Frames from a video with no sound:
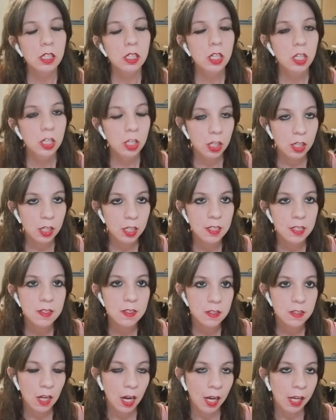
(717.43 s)
hook
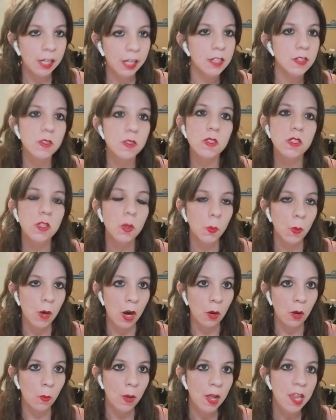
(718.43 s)
size to work
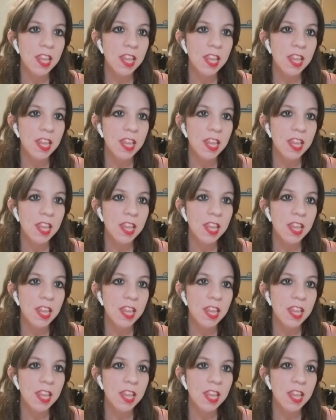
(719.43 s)
with.